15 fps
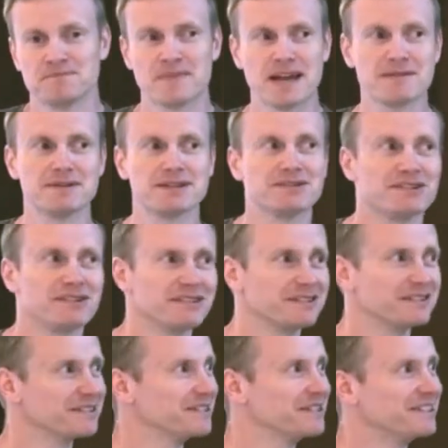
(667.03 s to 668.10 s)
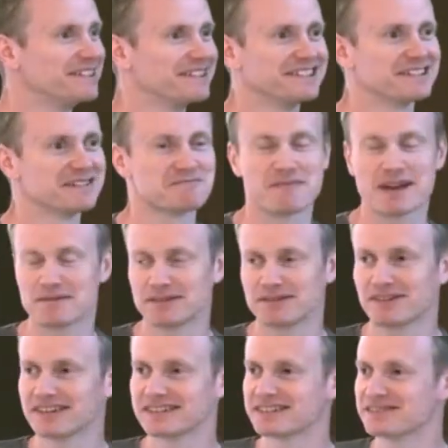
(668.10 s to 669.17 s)
maybe not
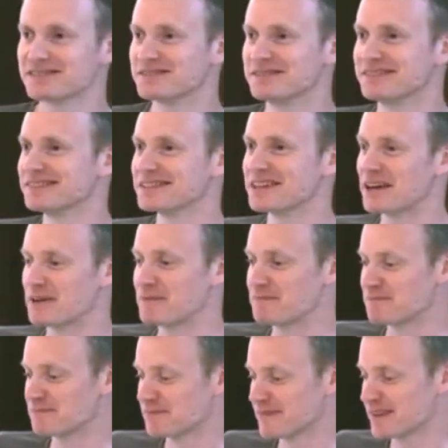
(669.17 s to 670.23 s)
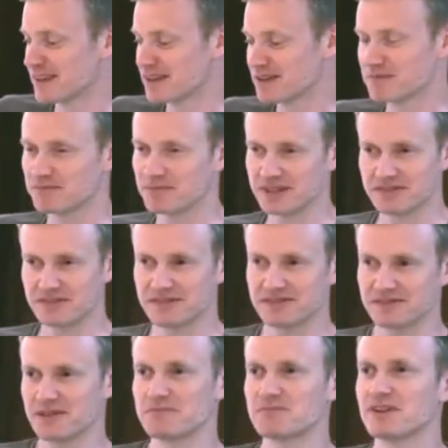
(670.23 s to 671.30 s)
ideal, but
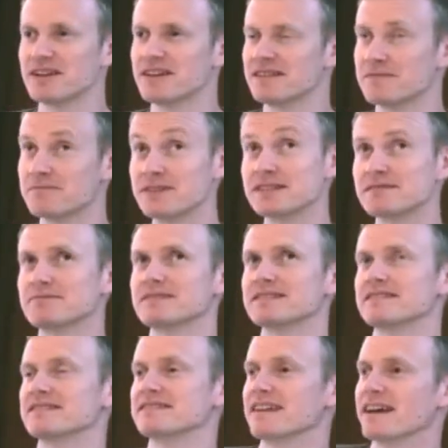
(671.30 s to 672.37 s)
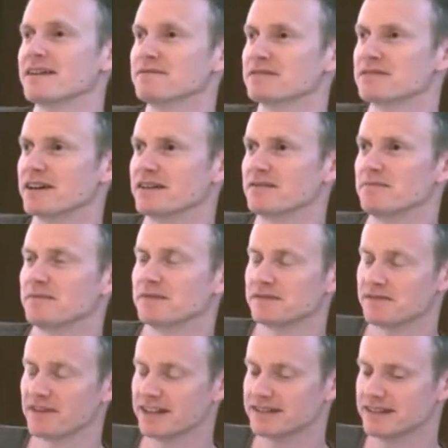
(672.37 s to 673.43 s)
the principle is the same. You're kind of
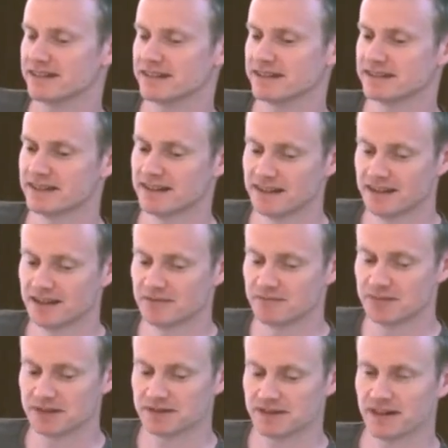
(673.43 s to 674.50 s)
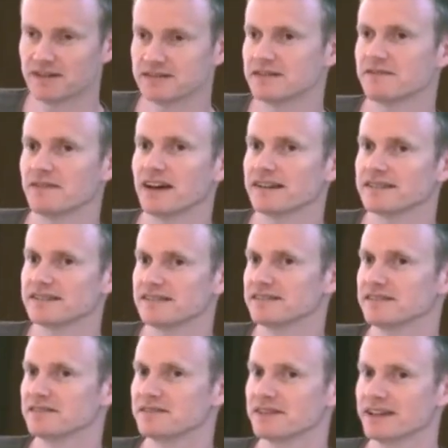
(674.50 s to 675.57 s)
creating this build artifacts
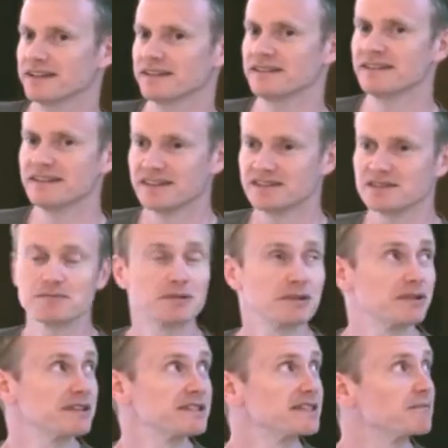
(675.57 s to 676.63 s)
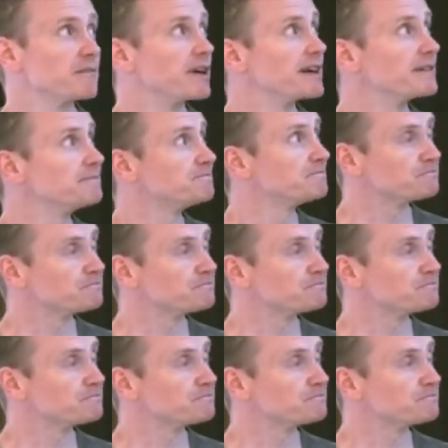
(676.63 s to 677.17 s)
that you then deploy somewhere.